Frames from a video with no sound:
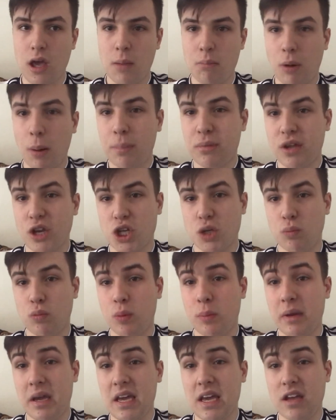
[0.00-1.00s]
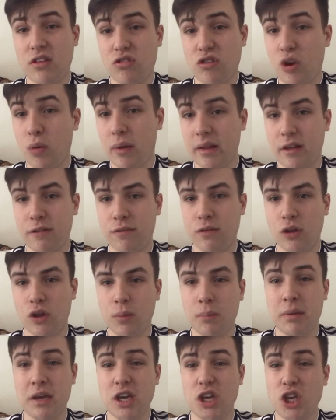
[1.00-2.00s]
My prediction will be a 2-1 to
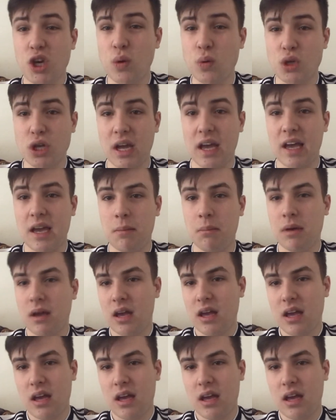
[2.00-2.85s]
Fulham, be a huge game.